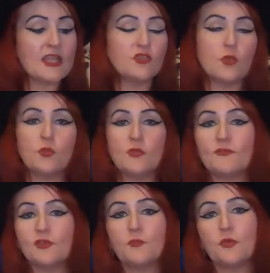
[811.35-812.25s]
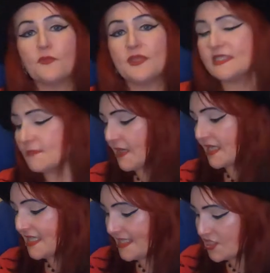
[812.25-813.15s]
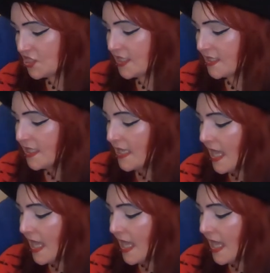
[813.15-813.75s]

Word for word: I don't know if I'm gonna put these in my kitchen